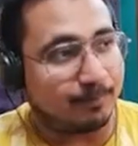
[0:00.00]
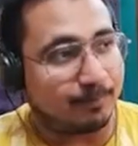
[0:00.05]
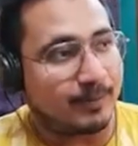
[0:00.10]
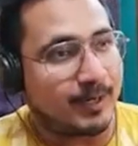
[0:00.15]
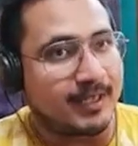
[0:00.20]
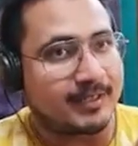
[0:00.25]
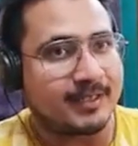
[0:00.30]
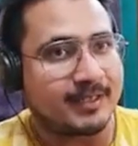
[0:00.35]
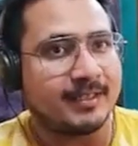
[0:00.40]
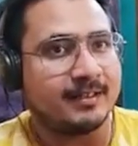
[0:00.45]

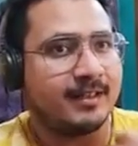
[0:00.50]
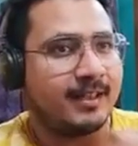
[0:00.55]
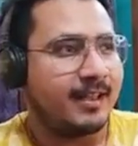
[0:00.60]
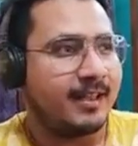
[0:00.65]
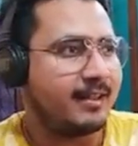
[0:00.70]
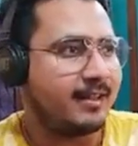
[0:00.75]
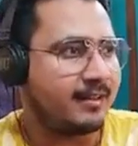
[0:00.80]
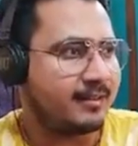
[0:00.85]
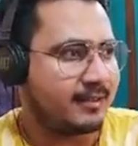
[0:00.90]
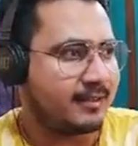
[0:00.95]
placing
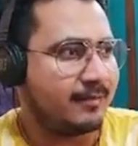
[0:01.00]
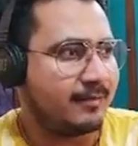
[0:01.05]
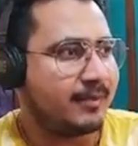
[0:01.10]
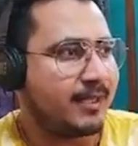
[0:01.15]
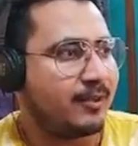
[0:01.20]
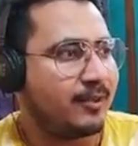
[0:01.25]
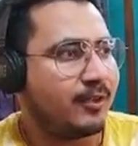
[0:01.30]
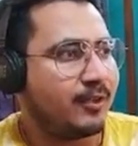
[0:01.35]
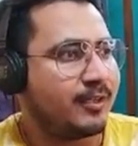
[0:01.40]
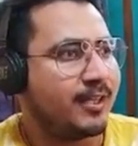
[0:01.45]

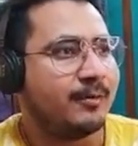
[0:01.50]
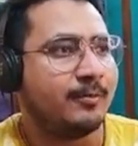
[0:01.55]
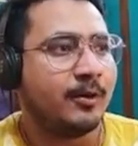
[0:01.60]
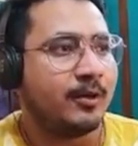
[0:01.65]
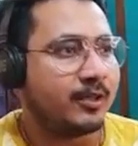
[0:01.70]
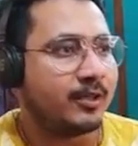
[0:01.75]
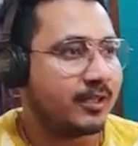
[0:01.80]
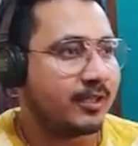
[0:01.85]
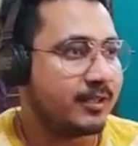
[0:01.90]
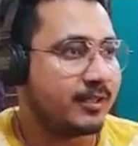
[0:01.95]
something on their
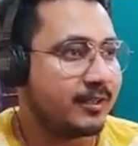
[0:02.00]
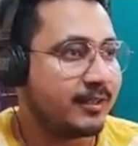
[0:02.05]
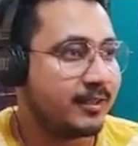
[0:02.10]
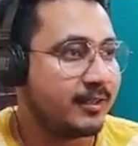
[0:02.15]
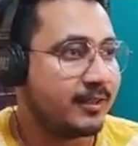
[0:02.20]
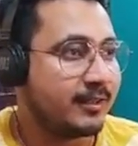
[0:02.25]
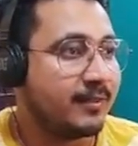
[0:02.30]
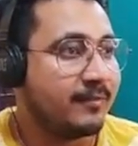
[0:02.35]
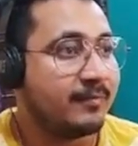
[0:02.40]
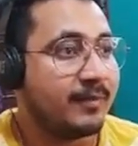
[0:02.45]
body.
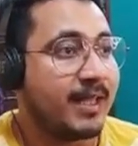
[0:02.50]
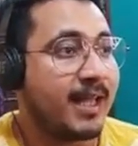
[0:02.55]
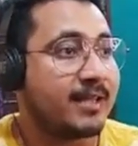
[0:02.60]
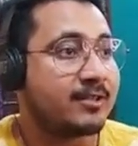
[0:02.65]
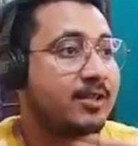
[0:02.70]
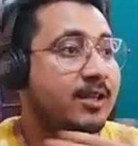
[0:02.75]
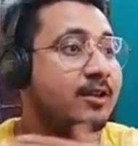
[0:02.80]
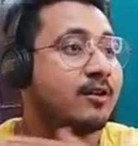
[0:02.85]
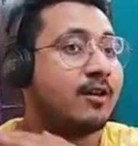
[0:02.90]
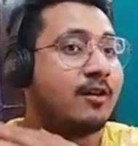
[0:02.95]
They
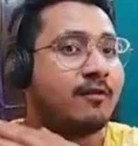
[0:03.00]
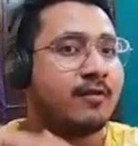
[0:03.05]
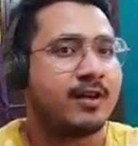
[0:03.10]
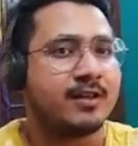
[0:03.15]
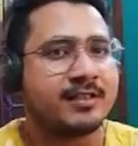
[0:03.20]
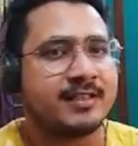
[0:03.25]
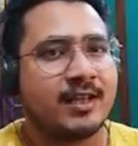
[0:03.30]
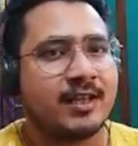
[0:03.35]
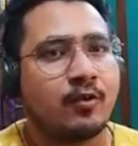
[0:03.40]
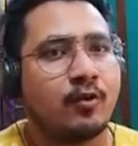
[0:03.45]
actually
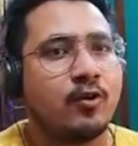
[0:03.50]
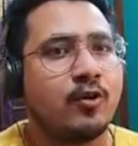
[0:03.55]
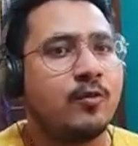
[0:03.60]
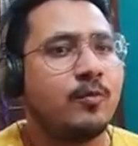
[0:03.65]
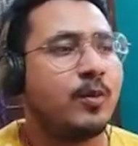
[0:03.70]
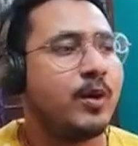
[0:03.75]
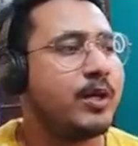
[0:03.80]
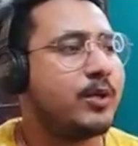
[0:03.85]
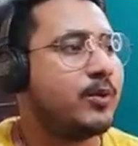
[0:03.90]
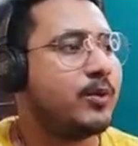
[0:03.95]
covers their whole
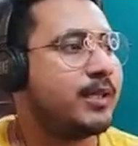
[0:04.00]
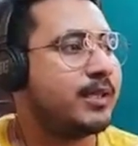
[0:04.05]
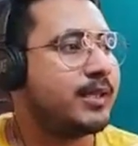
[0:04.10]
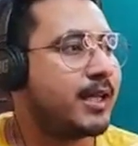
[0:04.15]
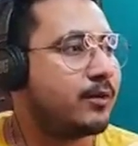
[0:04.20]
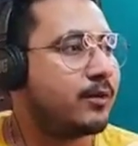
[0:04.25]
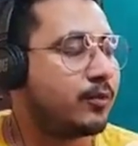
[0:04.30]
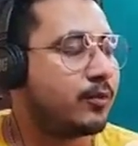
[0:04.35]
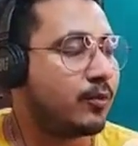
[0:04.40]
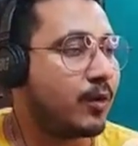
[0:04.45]
body with
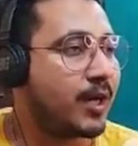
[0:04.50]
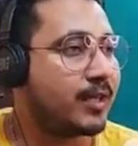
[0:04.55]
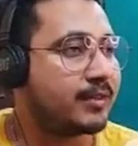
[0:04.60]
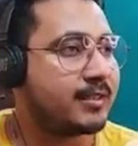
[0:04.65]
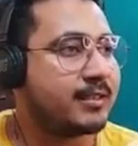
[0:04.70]
that wax